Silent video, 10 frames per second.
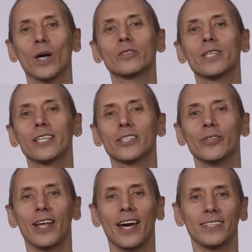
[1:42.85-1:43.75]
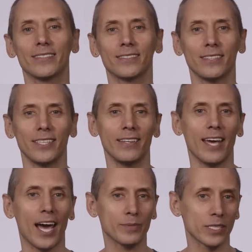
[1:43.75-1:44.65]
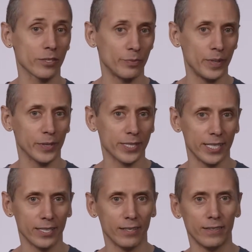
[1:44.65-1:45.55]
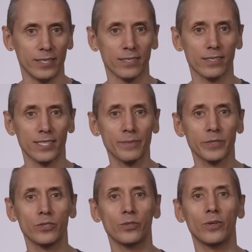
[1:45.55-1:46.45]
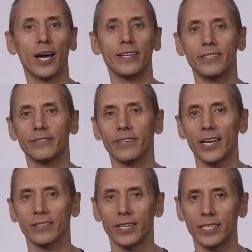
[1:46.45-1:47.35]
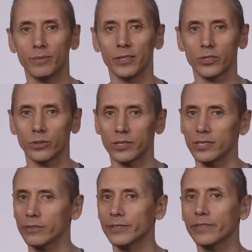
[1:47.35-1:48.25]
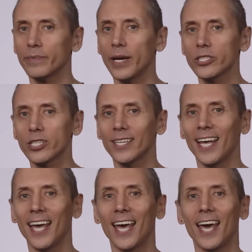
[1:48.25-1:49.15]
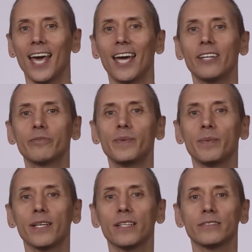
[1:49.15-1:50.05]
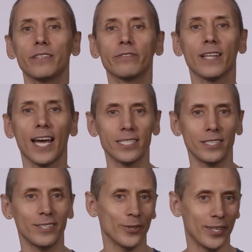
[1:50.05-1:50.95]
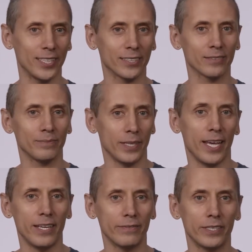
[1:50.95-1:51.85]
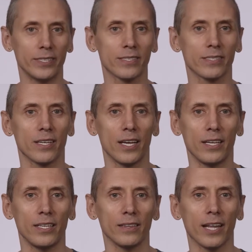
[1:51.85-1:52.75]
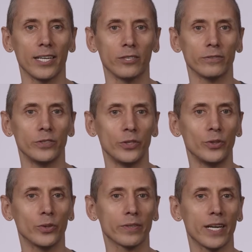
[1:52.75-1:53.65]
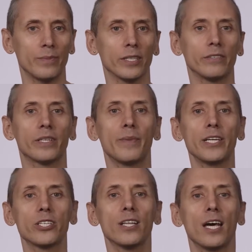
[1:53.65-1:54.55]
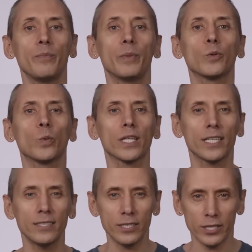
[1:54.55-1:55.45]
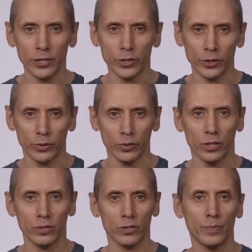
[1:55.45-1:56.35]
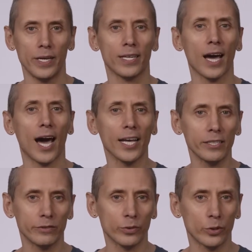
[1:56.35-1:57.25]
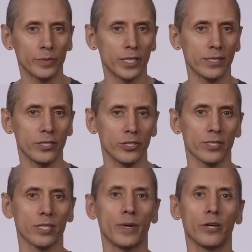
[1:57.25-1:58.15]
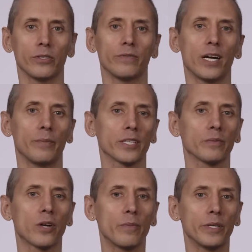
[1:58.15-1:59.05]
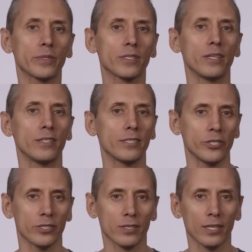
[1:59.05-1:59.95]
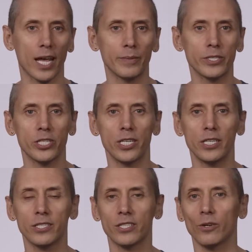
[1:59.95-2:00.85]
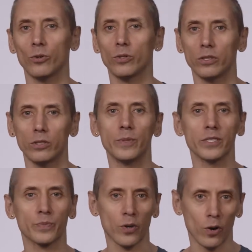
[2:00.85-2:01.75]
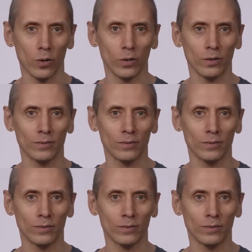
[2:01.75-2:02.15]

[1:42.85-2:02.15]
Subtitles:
could argue that in the absence of people taking these steps to identify credible sources of information and of people reflecting on their behaviors in light of new credible information, people will continue to make uninformed decisions about environmental problems such as climate change or urban sprawl.